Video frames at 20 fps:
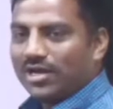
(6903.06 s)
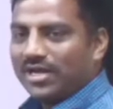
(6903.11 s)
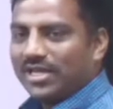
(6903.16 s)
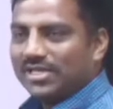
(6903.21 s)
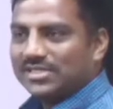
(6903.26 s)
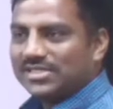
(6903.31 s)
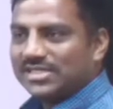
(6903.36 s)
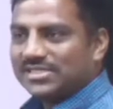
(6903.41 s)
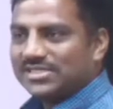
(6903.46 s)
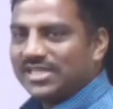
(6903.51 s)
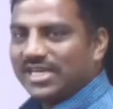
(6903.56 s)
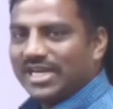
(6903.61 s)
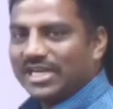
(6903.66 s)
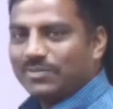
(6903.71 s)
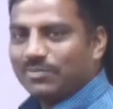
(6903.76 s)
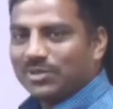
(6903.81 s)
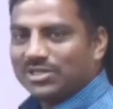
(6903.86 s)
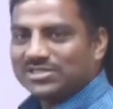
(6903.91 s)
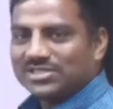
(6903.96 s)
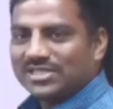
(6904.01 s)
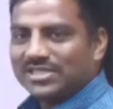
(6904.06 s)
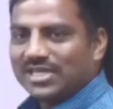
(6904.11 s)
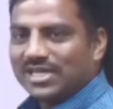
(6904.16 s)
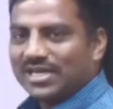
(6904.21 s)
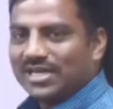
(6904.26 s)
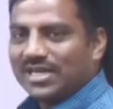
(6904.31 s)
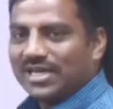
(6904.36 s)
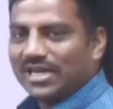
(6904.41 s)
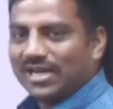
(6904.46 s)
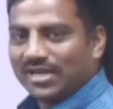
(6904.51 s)
68% are
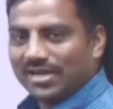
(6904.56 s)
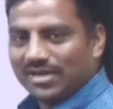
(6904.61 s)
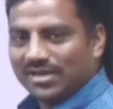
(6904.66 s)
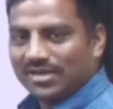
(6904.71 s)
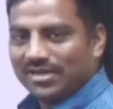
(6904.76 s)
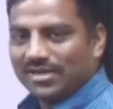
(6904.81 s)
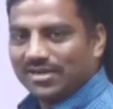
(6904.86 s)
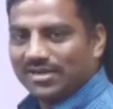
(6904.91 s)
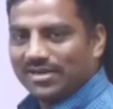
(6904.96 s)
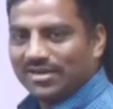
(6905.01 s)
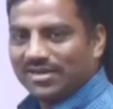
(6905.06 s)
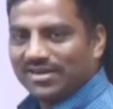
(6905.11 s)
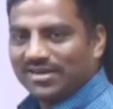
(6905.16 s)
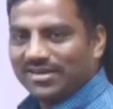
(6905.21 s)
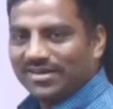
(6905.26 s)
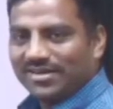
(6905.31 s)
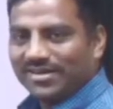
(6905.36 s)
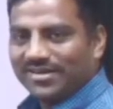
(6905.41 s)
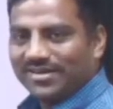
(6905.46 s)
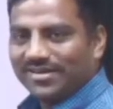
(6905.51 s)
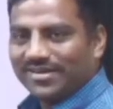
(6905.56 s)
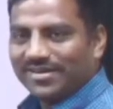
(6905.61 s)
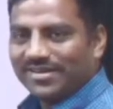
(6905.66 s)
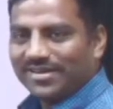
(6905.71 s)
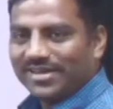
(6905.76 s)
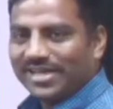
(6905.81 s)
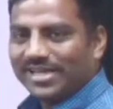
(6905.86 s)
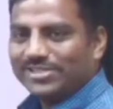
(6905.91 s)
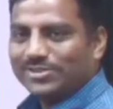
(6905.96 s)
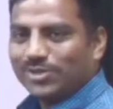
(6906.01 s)
done.
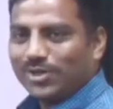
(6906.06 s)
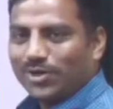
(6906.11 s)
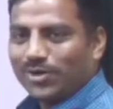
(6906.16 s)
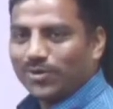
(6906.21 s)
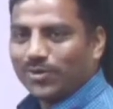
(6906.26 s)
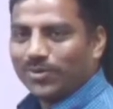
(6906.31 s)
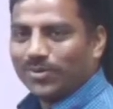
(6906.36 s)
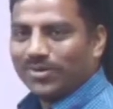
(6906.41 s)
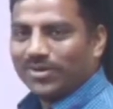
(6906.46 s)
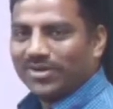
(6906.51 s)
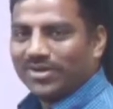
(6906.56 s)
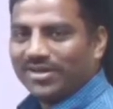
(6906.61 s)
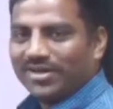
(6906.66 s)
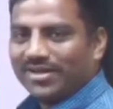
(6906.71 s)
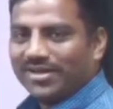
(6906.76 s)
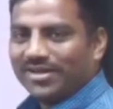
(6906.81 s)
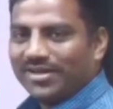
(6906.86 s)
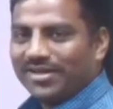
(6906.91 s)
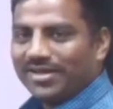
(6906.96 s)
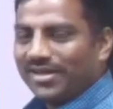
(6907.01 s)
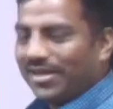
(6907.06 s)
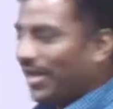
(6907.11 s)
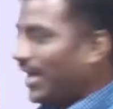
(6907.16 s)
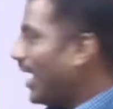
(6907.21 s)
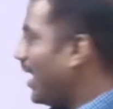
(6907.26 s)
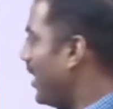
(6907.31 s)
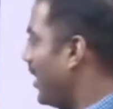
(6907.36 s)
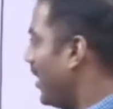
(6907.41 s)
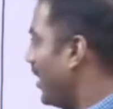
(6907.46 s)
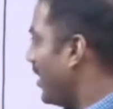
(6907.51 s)
Yes or no?
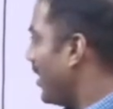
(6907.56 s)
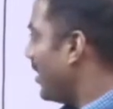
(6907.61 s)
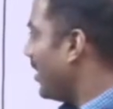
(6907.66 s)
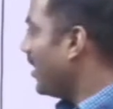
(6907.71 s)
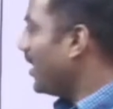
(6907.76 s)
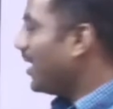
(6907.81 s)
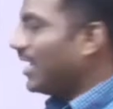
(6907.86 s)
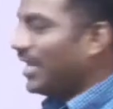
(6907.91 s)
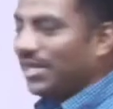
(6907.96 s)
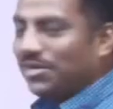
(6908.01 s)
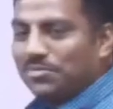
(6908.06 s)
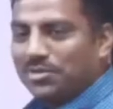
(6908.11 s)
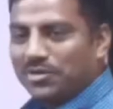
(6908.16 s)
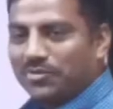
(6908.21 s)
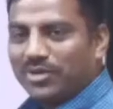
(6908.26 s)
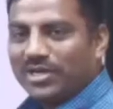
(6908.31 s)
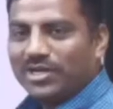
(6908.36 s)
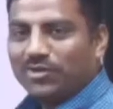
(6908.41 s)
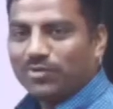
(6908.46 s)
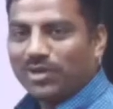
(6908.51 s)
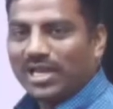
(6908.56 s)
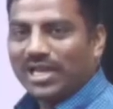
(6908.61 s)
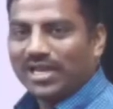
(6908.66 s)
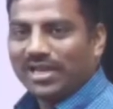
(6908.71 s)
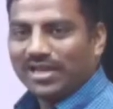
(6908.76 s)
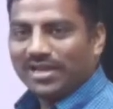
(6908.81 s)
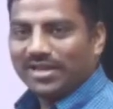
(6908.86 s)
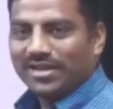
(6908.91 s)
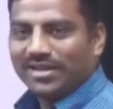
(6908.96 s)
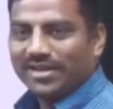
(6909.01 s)
And in between 12.
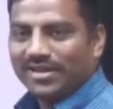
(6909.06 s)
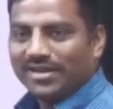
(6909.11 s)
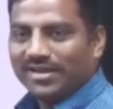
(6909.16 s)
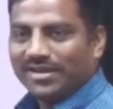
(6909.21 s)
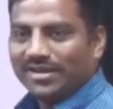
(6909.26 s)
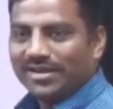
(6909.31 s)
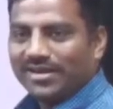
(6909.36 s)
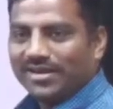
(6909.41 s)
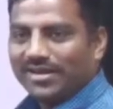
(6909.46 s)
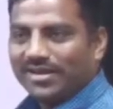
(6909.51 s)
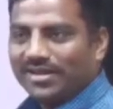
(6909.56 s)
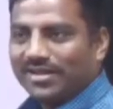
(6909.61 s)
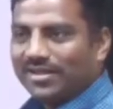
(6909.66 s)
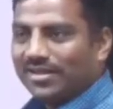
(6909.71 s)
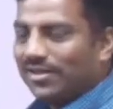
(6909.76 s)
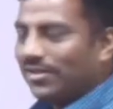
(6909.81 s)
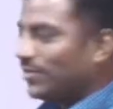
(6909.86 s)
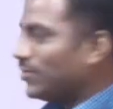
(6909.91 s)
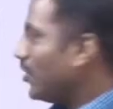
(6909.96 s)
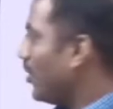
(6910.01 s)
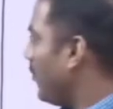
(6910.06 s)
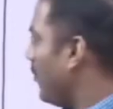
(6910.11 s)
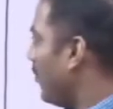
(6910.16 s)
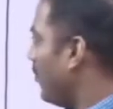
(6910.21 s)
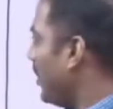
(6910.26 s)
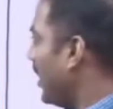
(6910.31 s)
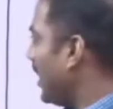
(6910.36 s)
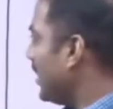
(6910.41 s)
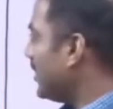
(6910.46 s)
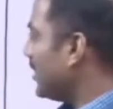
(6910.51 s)
So if you
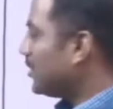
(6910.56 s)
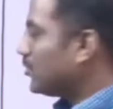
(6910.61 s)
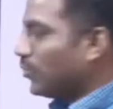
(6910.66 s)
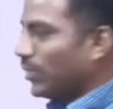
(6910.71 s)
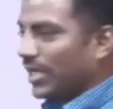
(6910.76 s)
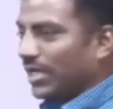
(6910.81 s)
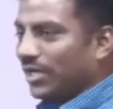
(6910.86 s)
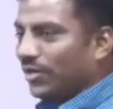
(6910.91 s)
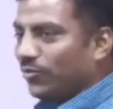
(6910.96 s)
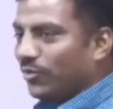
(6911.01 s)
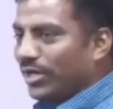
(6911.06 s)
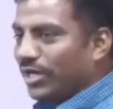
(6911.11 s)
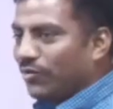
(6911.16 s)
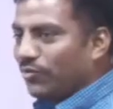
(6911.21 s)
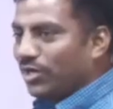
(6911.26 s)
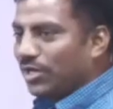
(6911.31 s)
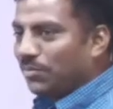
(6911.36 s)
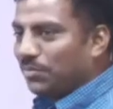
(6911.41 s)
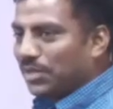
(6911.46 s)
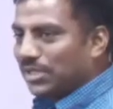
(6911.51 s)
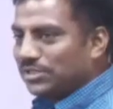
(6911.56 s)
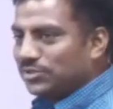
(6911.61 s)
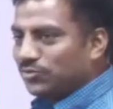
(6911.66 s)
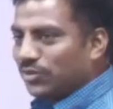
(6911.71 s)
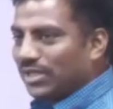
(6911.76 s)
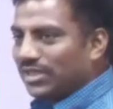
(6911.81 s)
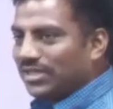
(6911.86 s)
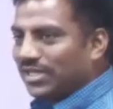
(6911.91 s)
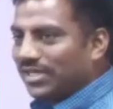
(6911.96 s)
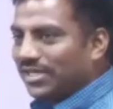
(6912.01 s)
take this one, 21 plus
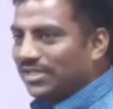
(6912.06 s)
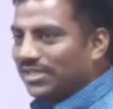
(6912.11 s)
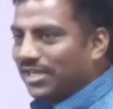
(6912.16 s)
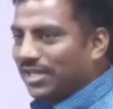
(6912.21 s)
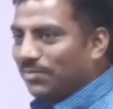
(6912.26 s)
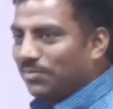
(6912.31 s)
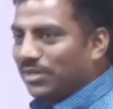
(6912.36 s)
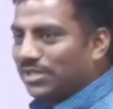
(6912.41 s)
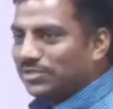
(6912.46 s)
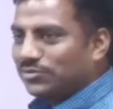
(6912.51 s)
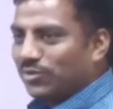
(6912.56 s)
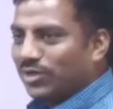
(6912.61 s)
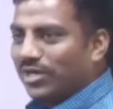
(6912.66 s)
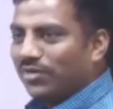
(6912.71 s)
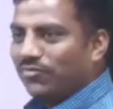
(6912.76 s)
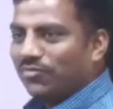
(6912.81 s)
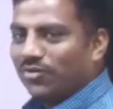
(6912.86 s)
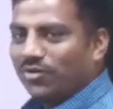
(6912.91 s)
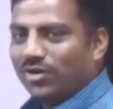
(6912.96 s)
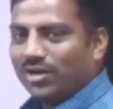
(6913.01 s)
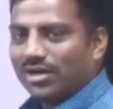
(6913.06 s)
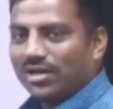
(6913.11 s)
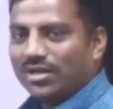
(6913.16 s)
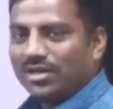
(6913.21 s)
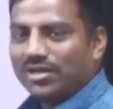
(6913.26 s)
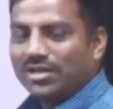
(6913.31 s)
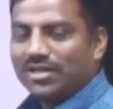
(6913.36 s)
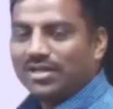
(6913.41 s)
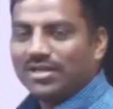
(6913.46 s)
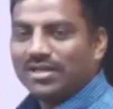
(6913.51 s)
12, 33 plus 24,
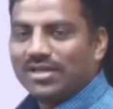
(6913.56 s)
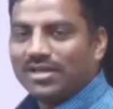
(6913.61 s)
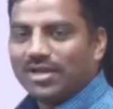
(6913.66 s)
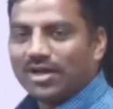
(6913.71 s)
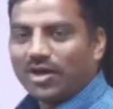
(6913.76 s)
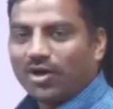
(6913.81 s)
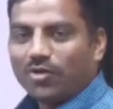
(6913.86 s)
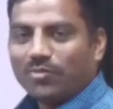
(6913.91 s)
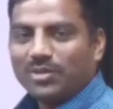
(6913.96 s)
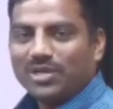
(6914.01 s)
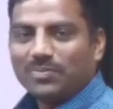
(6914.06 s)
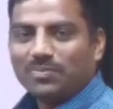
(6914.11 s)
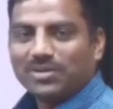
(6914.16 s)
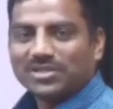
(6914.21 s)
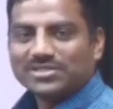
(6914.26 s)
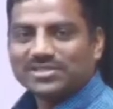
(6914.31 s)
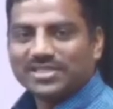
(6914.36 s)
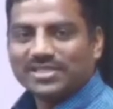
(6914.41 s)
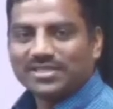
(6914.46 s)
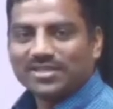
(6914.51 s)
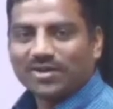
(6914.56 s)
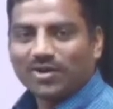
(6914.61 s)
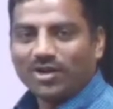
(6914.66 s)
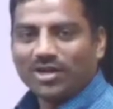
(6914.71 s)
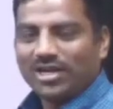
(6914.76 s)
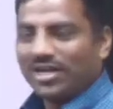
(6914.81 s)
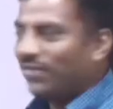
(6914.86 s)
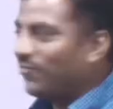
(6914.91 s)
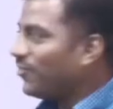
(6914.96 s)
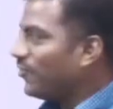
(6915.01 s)
how many percent?
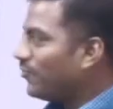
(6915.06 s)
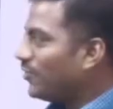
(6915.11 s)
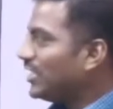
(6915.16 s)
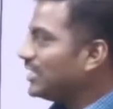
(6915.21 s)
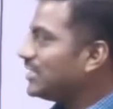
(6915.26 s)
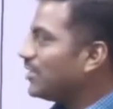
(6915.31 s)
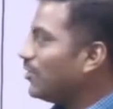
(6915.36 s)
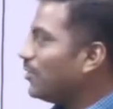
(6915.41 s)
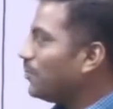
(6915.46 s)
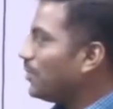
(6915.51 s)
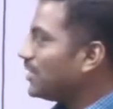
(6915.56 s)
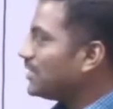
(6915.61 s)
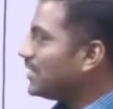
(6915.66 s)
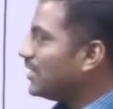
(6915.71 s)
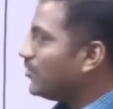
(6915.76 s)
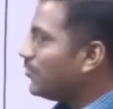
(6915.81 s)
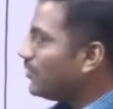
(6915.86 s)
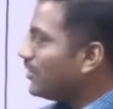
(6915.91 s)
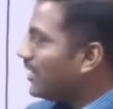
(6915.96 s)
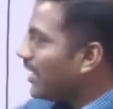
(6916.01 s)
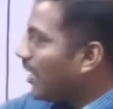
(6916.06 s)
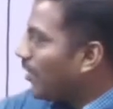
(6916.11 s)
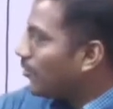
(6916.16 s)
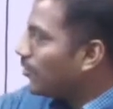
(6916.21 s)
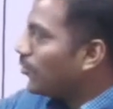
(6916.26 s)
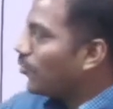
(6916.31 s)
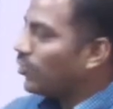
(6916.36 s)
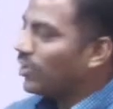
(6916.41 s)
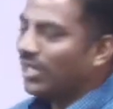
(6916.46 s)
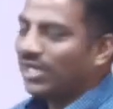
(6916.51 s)
Already 57% we have.
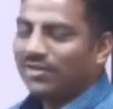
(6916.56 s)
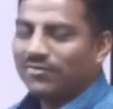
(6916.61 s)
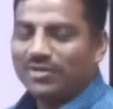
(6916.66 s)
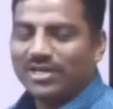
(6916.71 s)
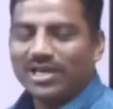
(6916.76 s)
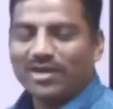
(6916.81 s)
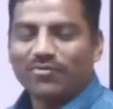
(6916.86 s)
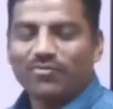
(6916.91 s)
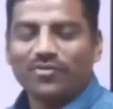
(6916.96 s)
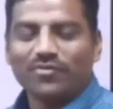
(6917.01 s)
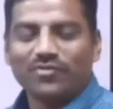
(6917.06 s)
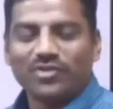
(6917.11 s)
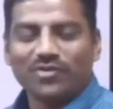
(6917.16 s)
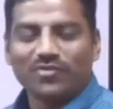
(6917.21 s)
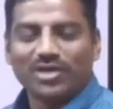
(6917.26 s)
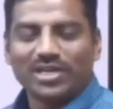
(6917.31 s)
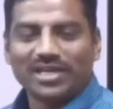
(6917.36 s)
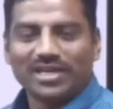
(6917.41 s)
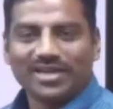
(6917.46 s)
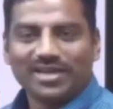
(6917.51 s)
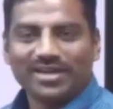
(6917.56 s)
Totally we have 51.